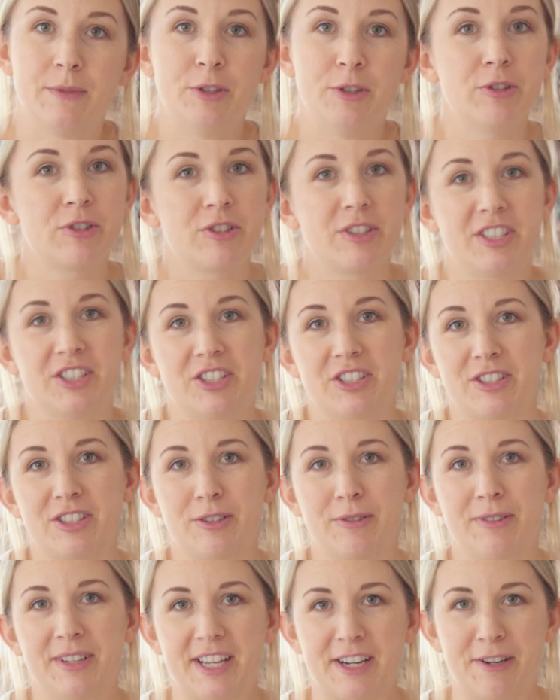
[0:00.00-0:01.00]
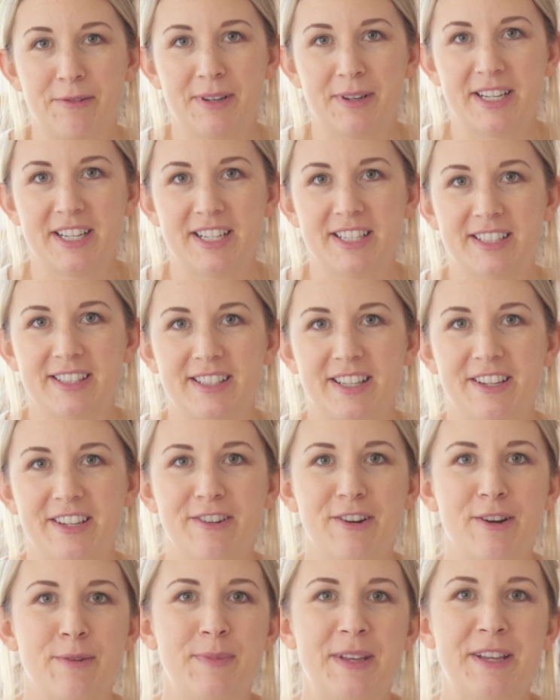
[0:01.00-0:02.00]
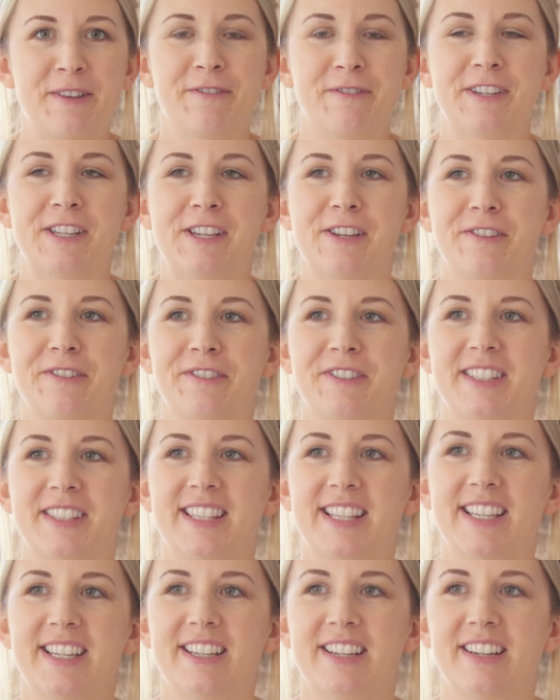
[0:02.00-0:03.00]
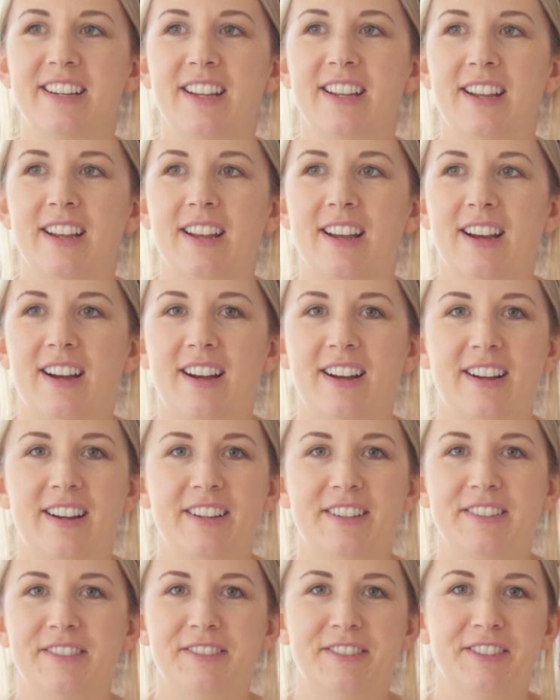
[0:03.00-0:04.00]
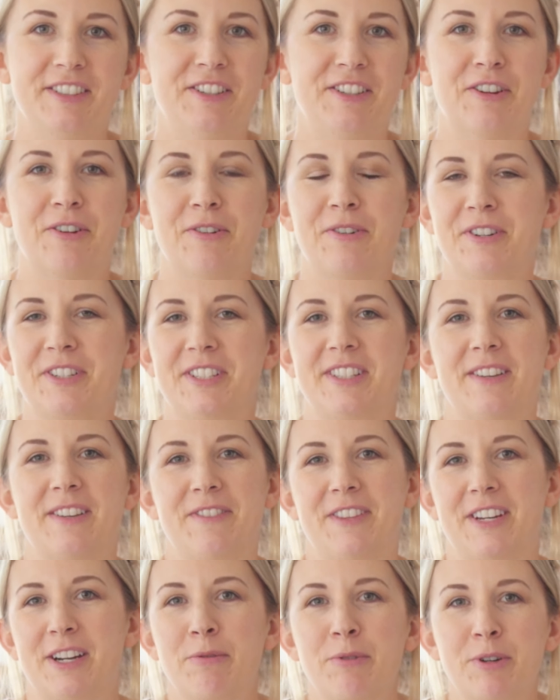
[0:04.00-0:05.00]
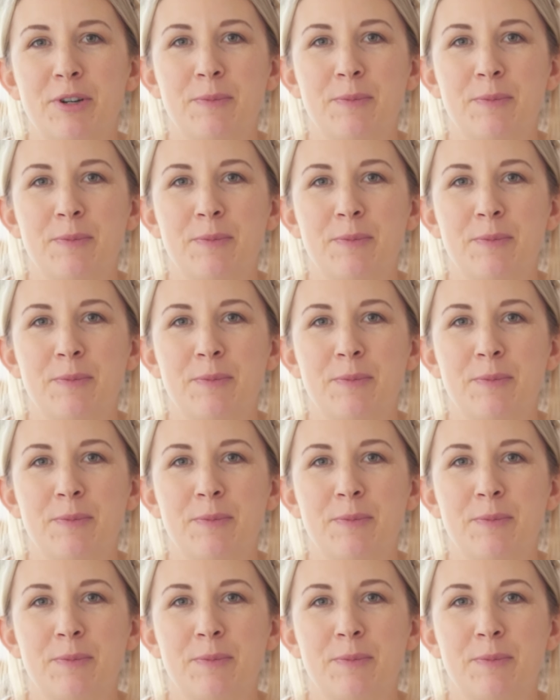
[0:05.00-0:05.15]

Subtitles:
usually just doing anyways, and not make videos that, are stuff that I want to